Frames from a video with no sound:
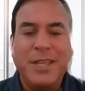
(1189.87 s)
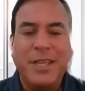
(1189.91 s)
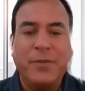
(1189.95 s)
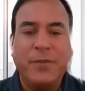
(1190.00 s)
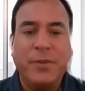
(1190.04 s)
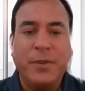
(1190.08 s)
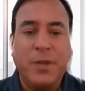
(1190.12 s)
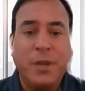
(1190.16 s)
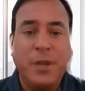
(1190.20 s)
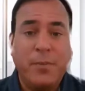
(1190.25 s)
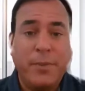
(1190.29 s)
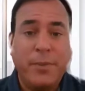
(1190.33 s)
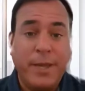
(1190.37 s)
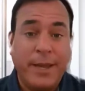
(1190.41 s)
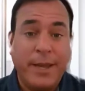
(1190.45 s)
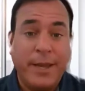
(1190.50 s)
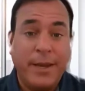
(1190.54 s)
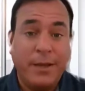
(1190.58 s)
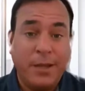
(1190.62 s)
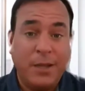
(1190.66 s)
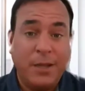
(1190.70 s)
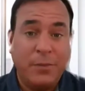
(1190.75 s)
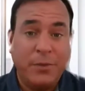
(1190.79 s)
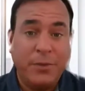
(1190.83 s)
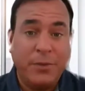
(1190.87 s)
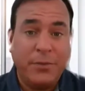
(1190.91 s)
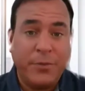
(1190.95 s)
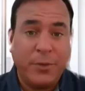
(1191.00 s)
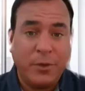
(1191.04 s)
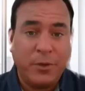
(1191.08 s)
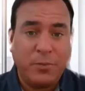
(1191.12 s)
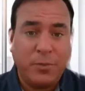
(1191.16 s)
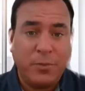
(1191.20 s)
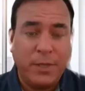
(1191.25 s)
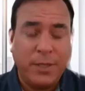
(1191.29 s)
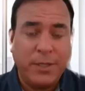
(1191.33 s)
If the company hadn't come in the
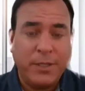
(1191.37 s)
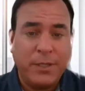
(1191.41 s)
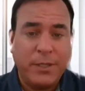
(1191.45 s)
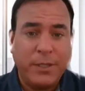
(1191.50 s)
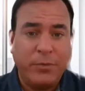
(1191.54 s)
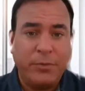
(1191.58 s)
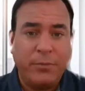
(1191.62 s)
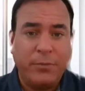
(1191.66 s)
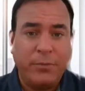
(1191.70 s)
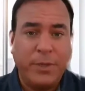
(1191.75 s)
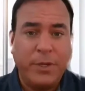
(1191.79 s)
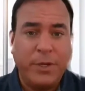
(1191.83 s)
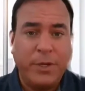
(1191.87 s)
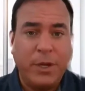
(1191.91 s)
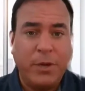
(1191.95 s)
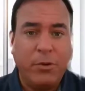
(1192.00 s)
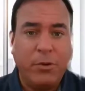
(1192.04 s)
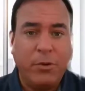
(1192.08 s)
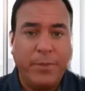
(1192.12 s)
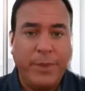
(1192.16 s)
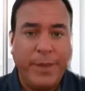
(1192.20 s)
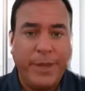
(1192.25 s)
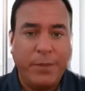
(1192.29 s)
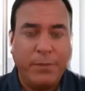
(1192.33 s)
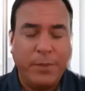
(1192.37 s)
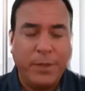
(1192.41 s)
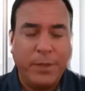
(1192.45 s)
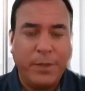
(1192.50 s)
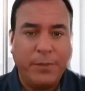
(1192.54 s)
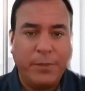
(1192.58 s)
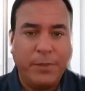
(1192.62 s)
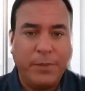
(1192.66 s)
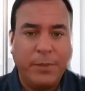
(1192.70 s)
first place, there would have been no abatement.